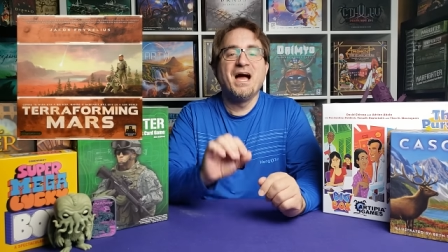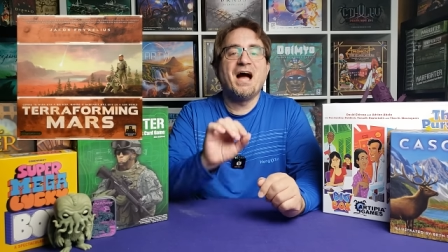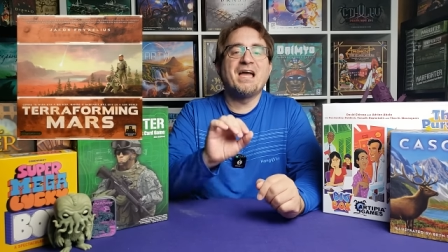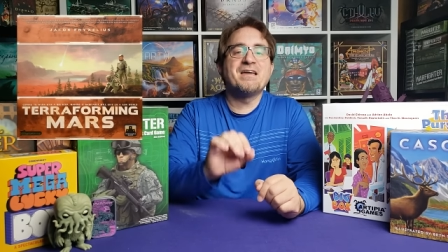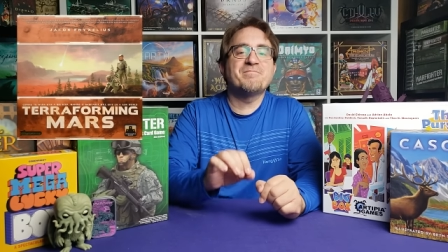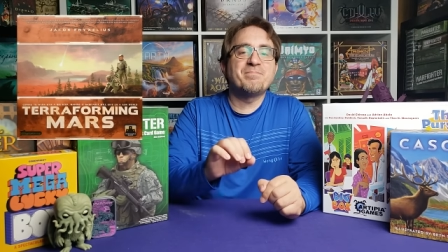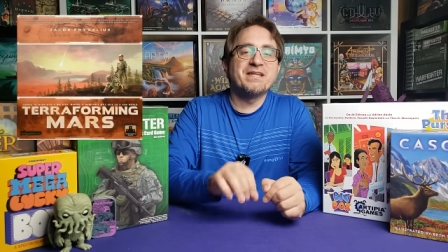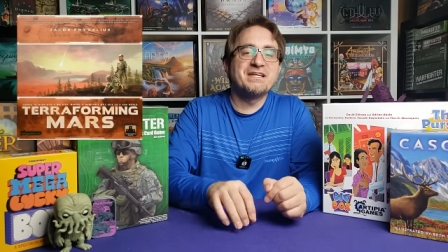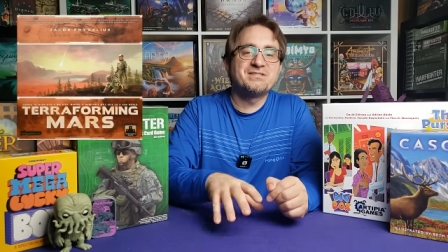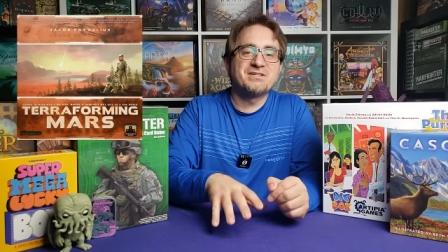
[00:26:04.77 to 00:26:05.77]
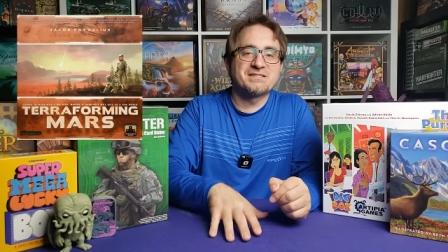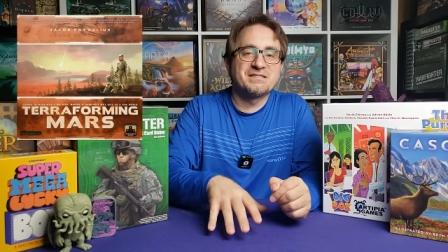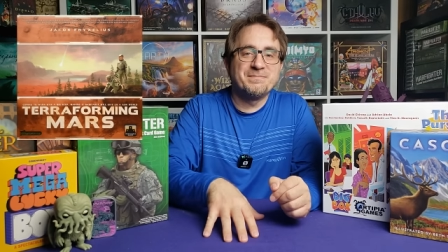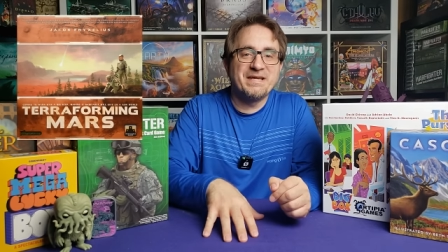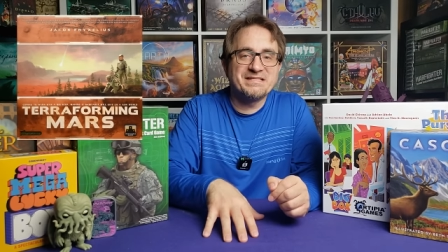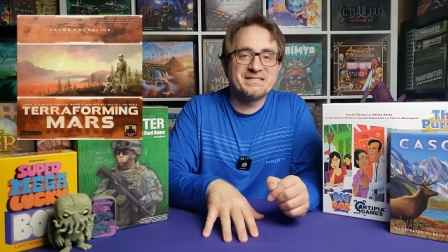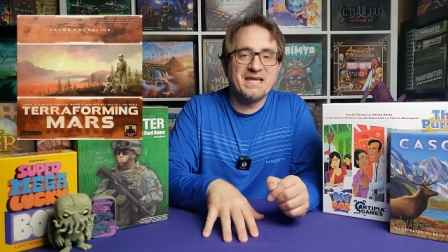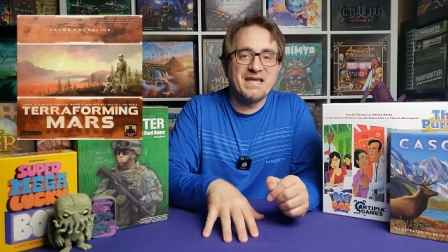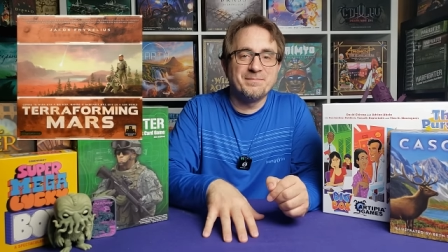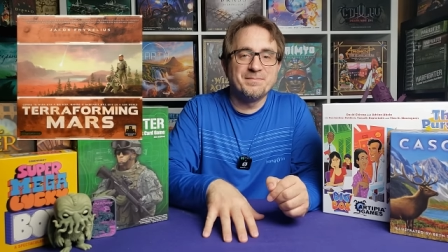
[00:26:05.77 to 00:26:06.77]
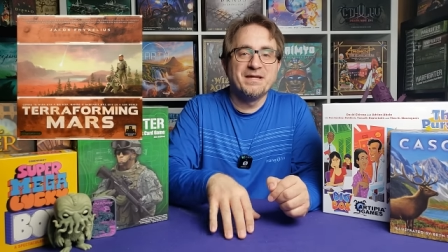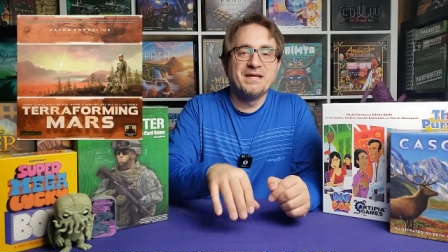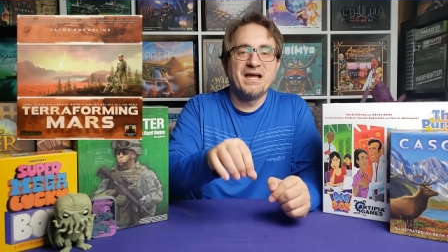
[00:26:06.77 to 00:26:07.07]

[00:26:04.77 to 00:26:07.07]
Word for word: I have played just the base game.